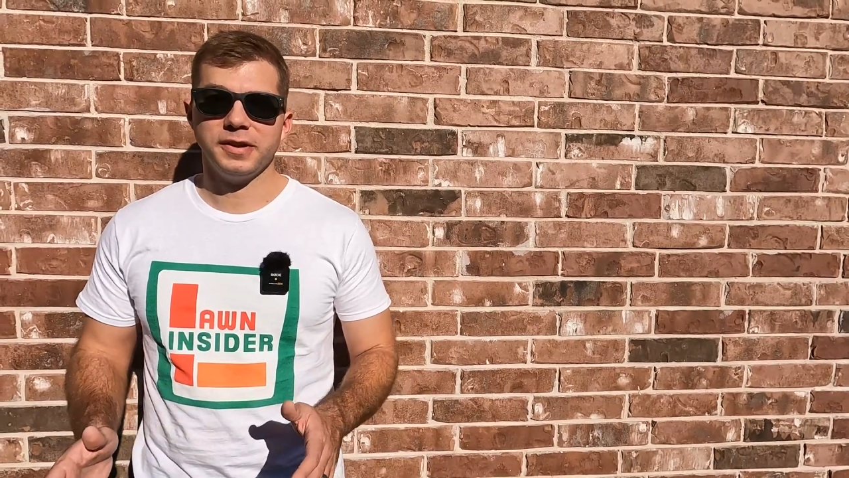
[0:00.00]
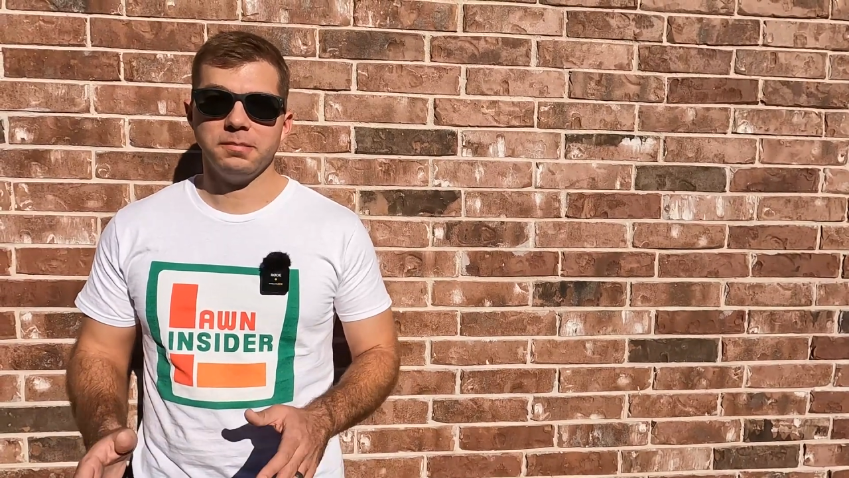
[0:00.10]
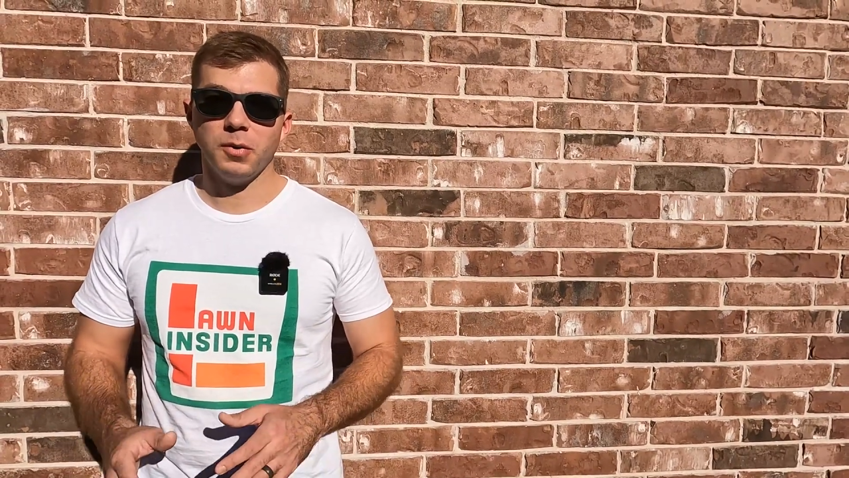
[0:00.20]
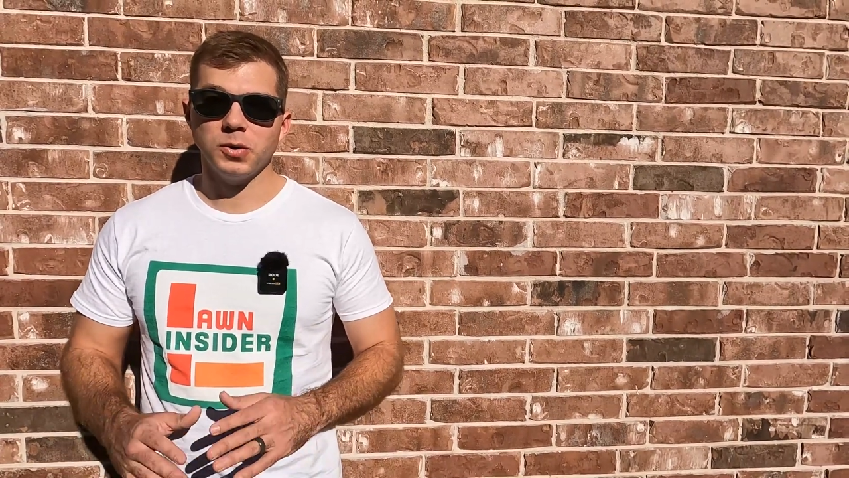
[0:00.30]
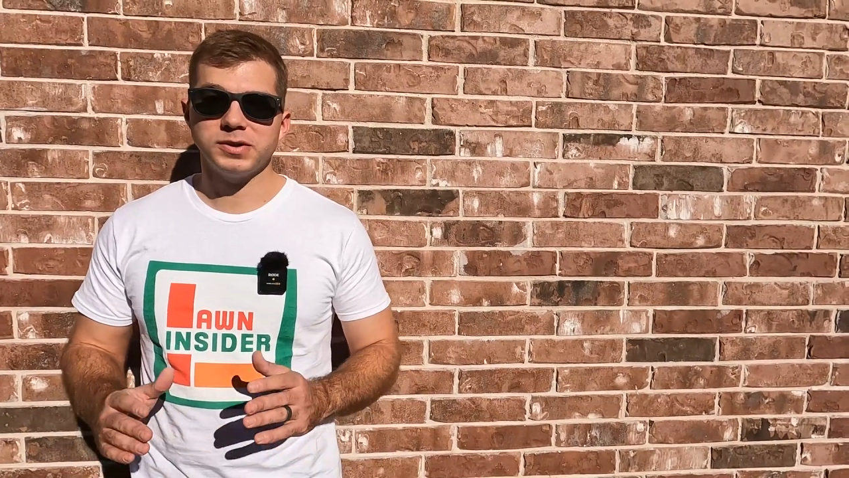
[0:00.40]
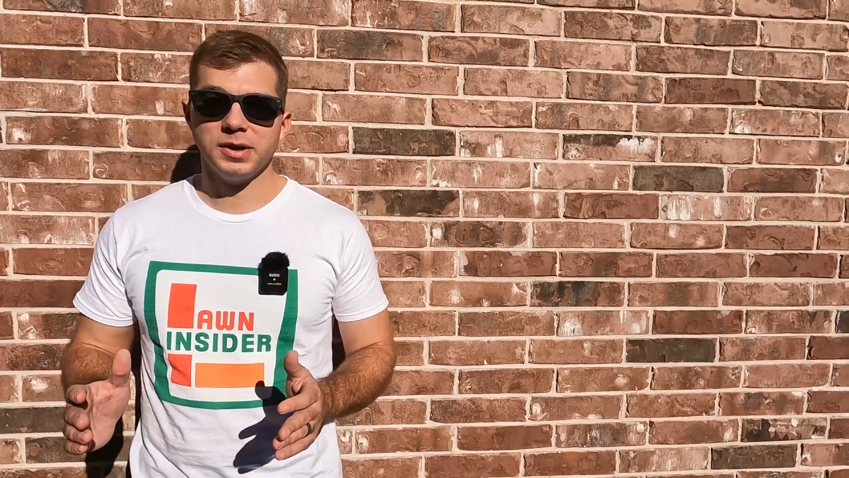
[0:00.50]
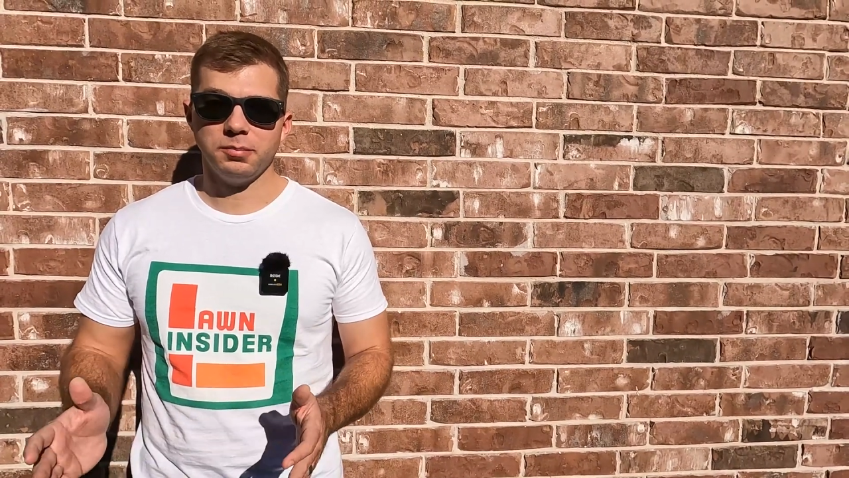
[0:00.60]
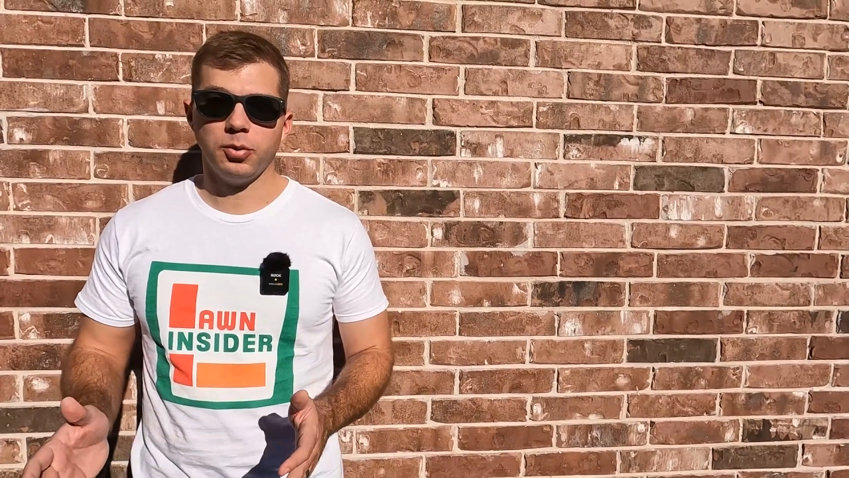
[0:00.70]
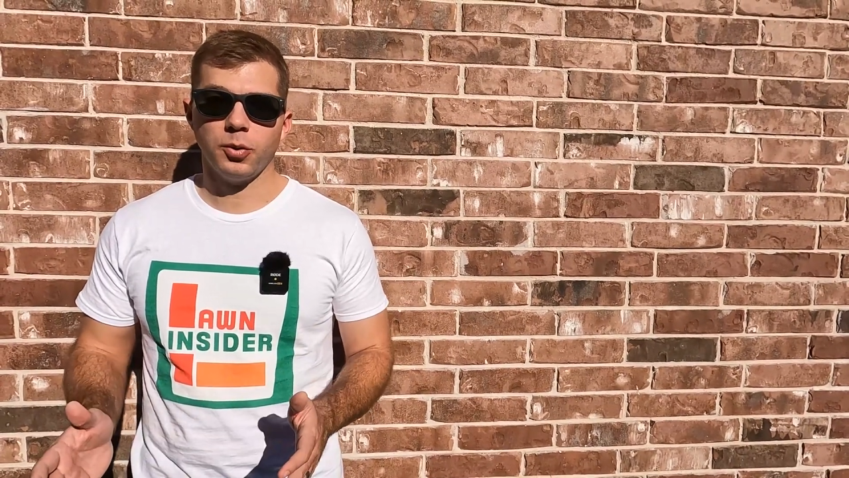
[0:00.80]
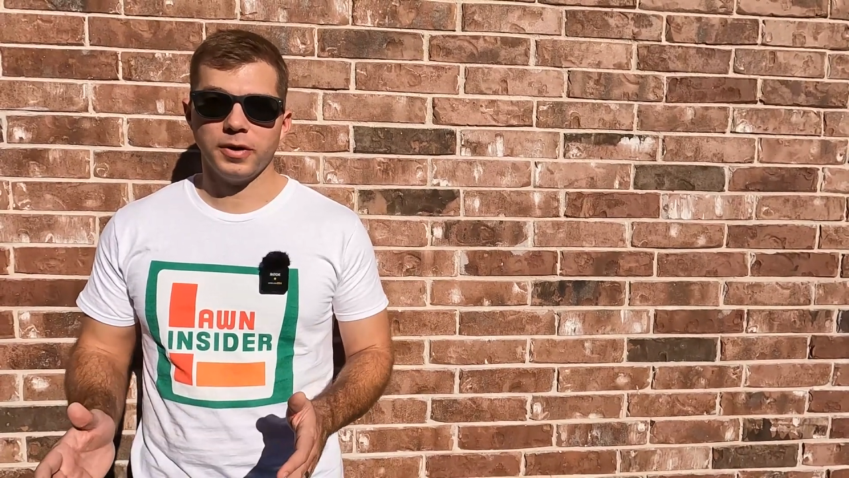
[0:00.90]
the most
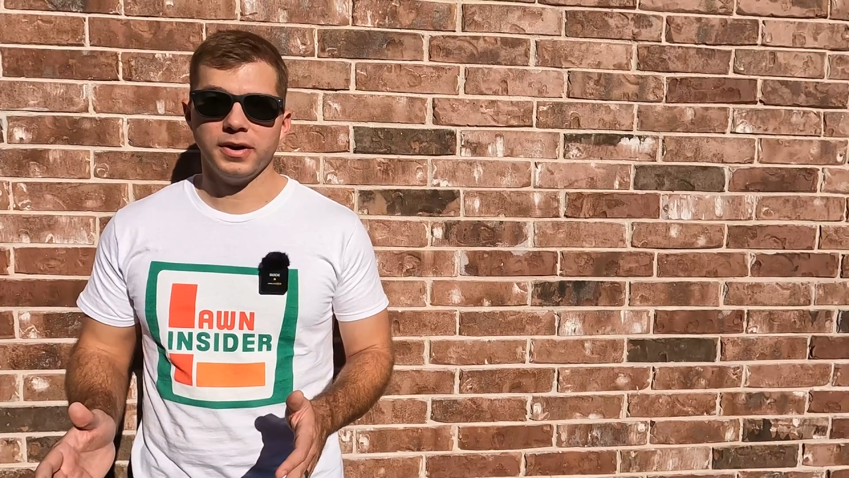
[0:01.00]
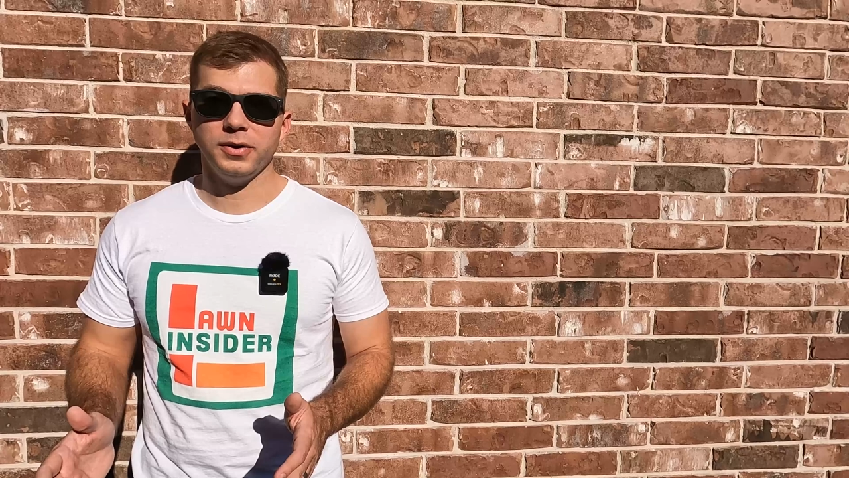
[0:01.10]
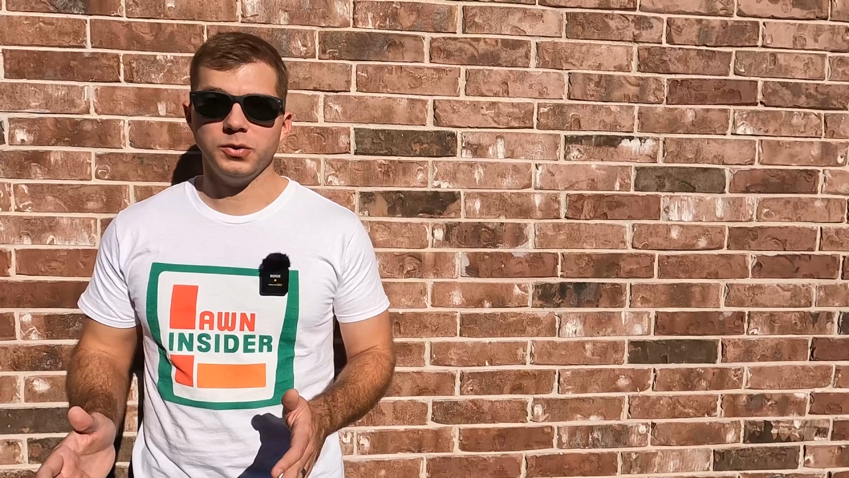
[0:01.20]
important